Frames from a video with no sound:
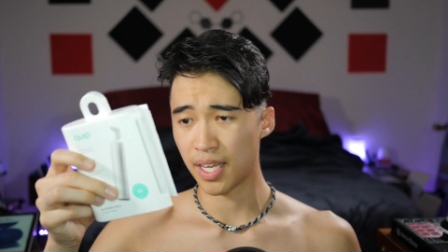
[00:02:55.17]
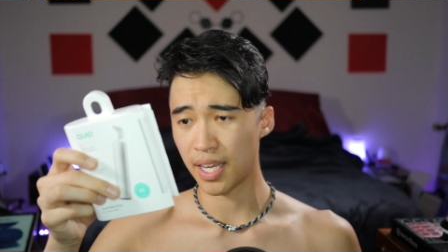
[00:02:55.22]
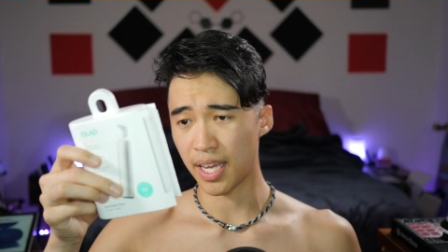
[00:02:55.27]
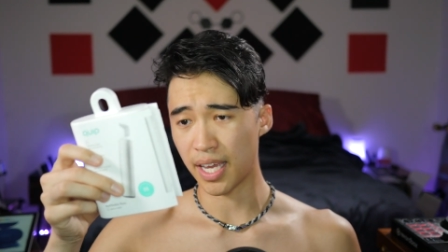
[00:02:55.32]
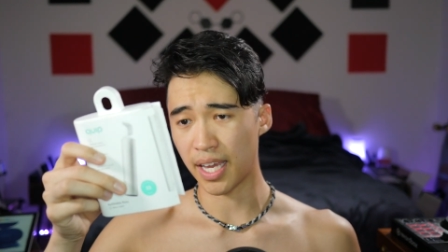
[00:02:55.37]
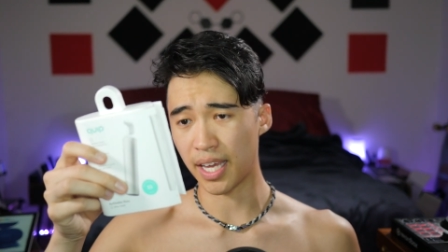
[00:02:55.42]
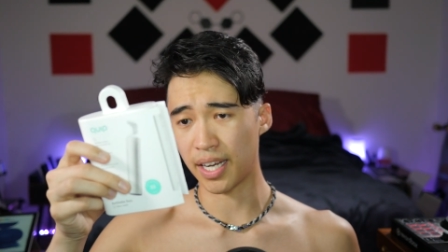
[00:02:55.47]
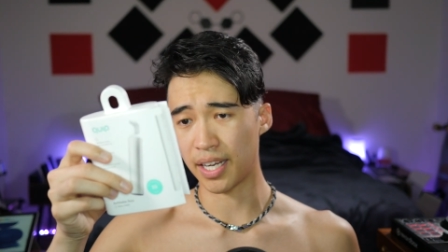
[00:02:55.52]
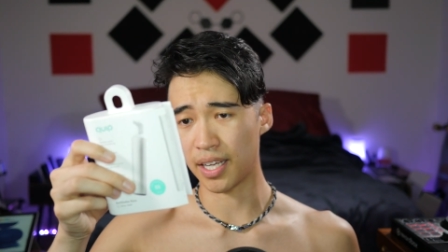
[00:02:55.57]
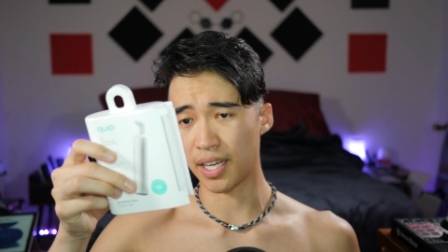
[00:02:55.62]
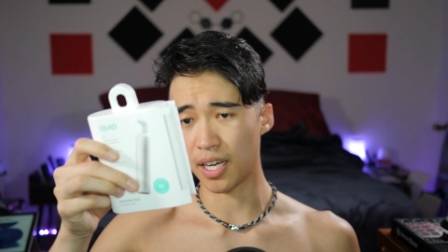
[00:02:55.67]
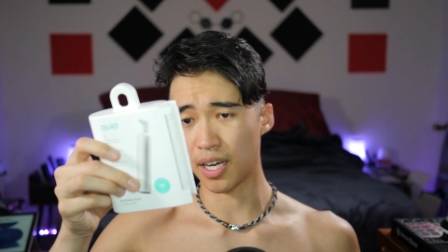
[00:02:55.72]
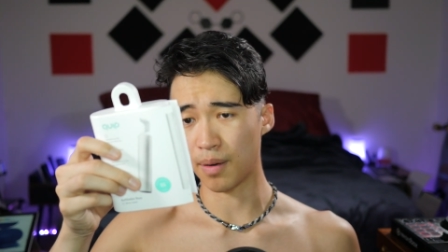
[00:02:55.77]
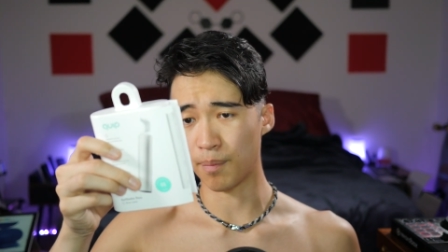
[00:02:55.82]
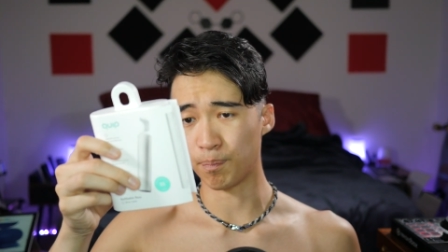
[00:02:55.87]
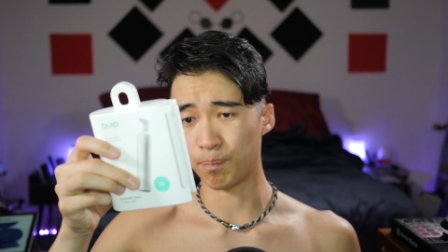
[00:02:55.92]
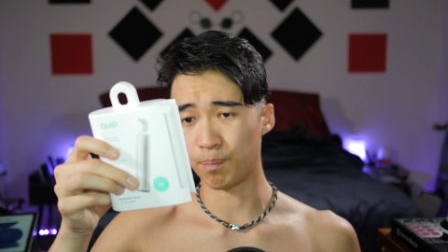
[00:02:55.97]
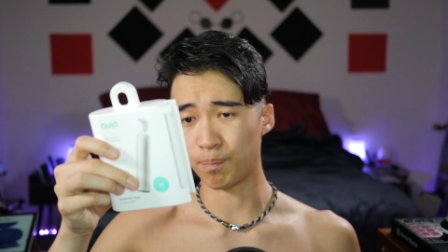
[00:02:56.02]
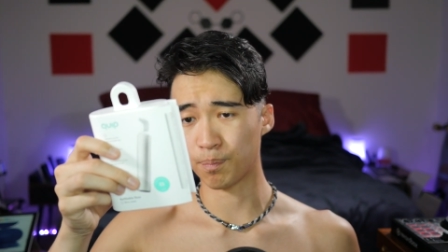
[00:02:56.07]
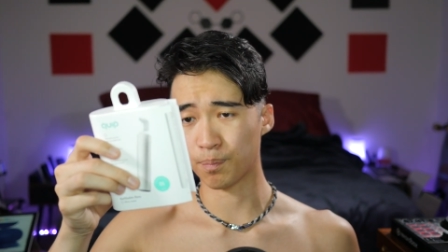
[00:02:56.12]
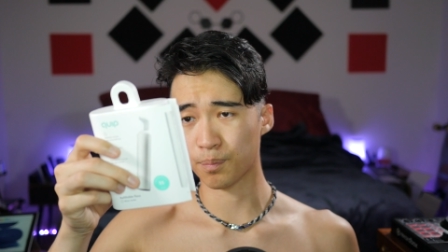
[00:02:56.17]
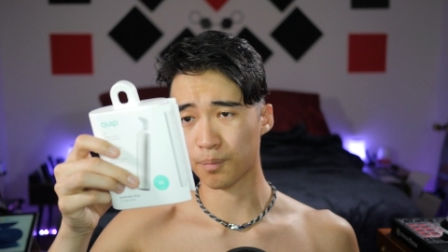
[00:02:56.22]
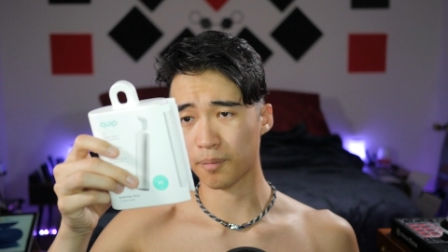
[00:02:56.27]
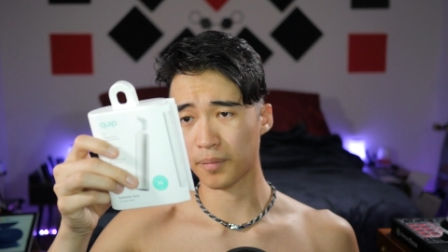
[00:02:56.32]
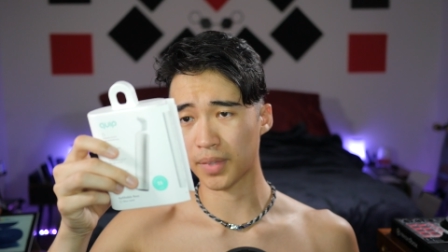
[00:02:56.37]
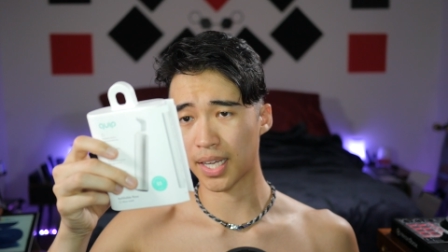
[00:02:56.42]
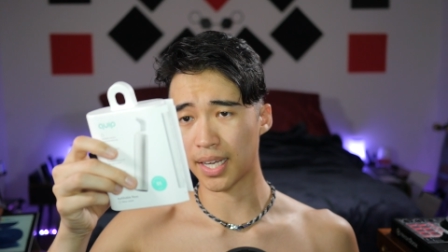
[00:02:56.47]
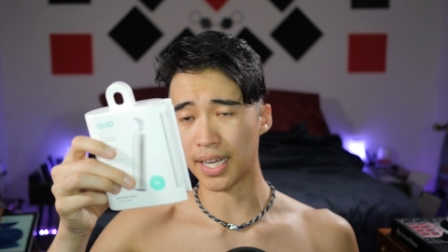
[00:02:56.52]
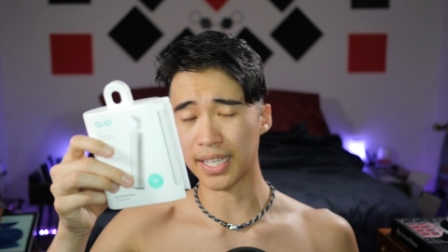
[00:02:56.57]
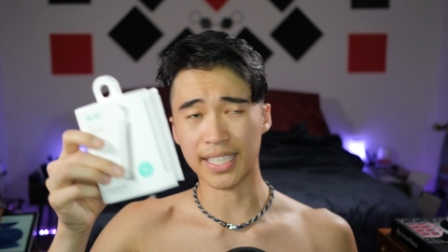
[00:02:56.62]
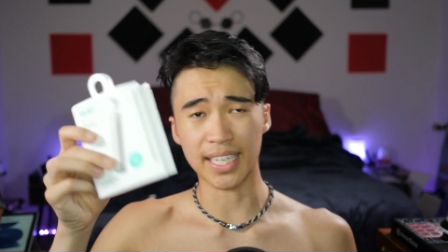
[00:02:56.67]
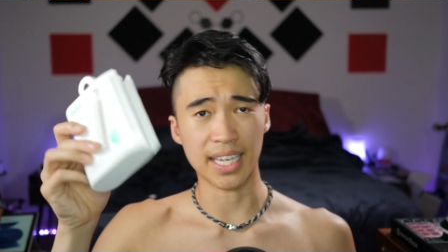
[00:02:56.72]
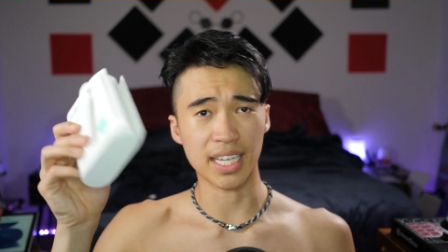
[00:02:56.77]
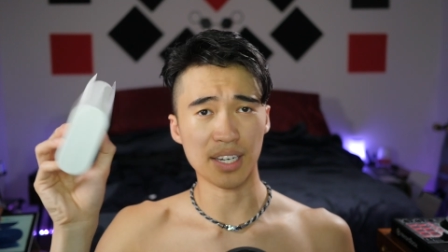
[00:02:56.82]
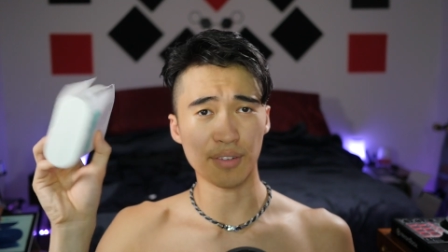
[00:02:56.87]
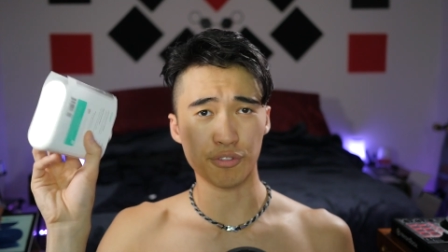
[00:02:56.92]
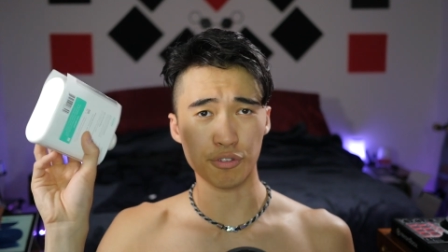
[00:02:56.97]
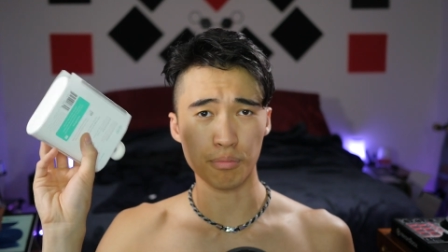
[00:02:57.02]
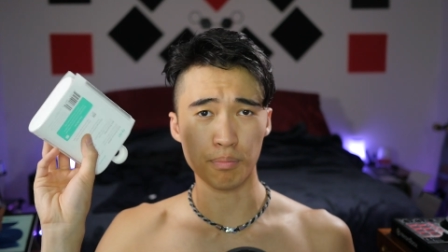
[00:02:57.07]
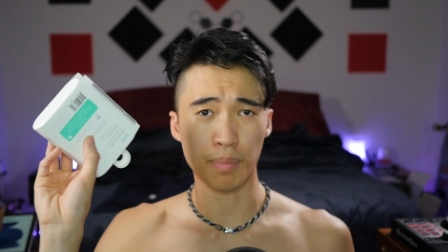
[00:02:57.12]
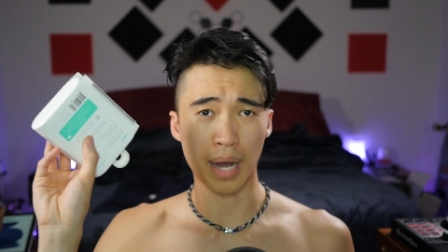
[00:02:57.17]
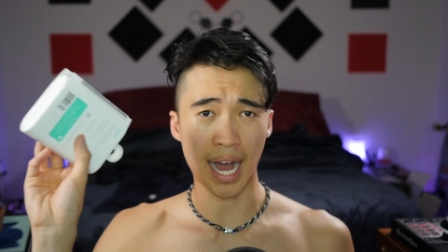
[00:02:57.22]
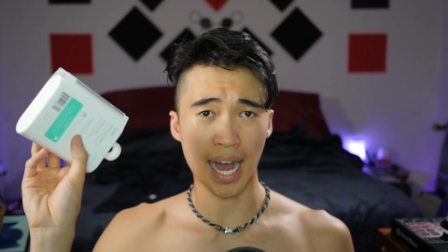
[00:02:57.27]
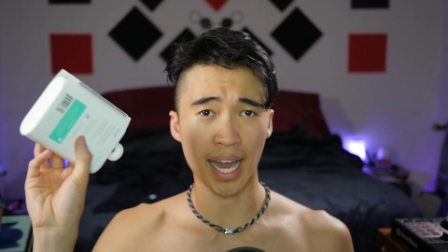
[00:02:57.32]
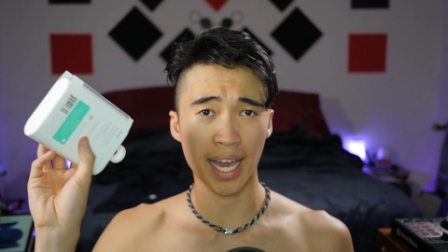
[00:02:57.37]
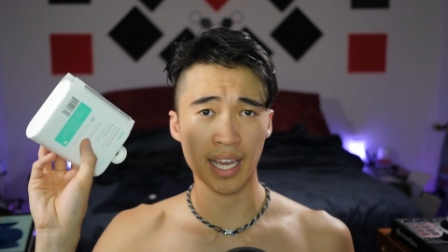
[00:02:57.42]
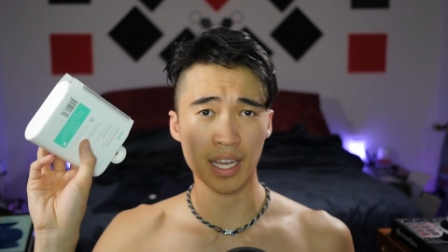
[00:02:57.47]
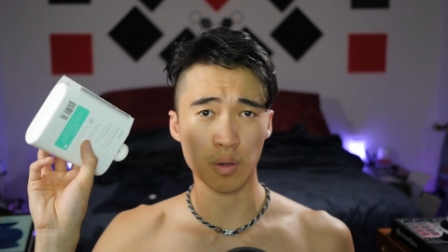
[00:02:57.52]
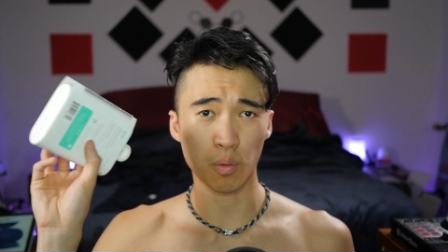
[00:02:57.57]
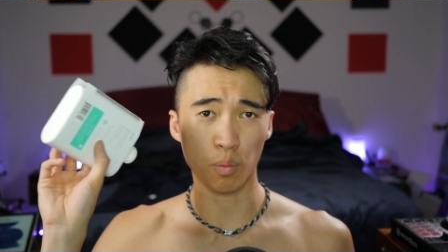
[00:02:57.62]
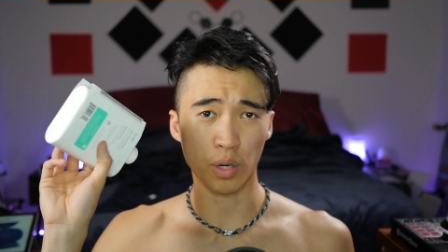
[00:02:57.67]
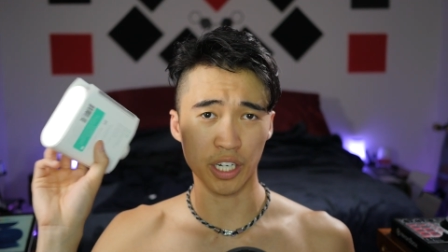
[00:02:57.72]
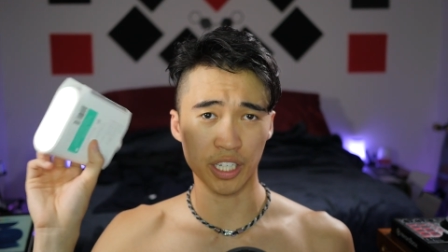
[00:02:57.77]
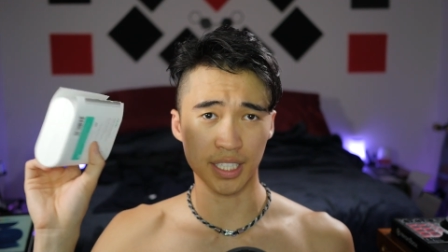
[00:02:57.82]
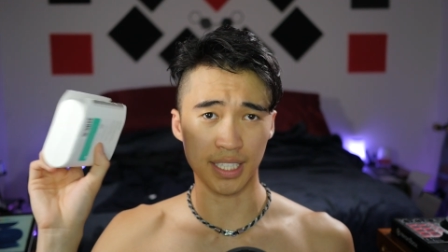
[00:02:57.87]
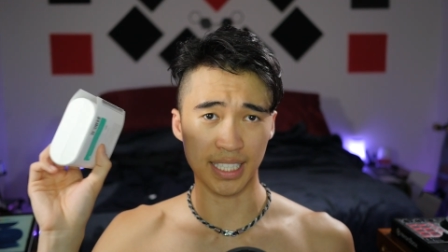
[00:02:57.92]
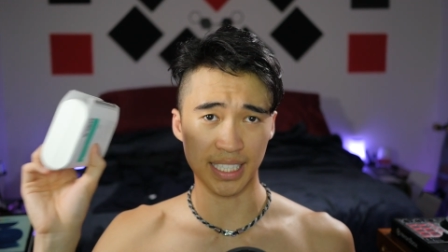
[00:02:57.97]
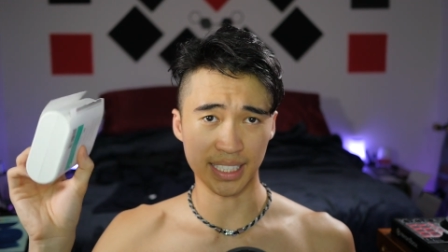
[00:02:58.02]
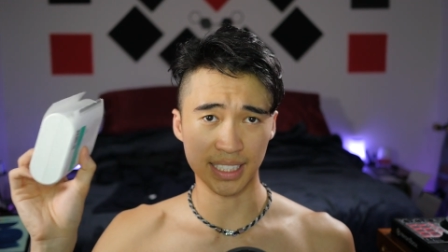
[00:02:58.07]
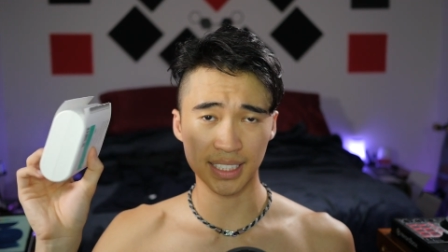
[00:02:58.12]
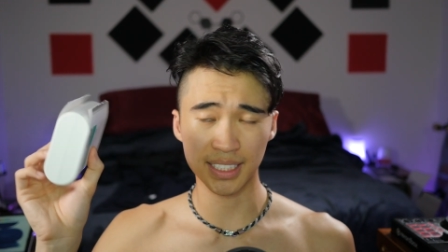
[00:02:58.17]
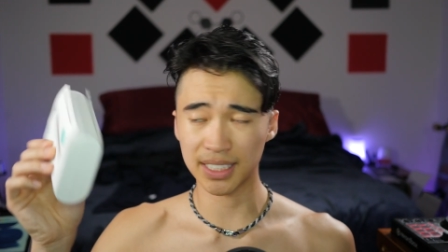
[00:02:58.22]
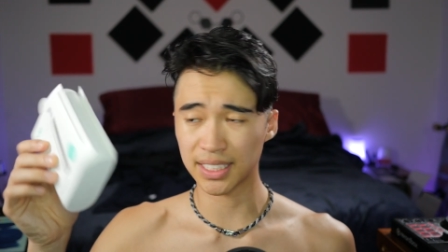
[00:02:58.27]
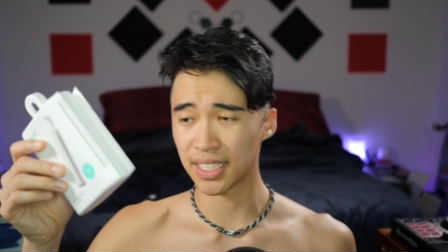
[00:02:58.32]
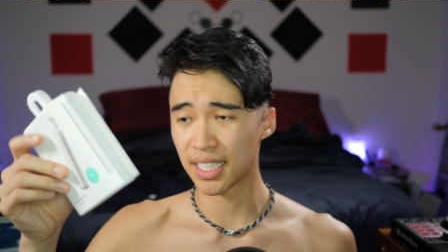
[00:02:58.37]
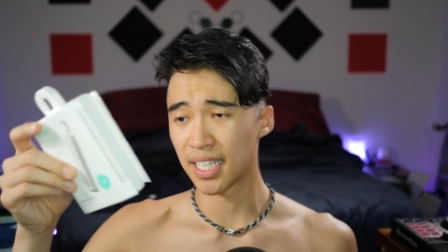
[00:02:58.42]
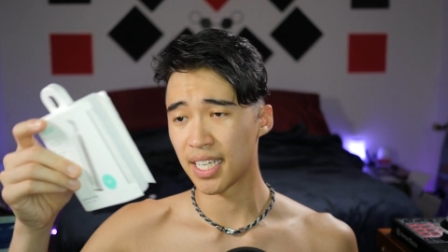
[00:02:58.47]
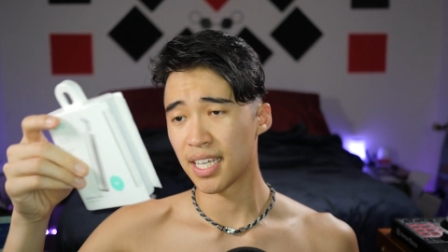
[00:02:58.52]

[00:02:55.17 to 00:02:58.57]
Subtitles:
And again, if you buy one of these,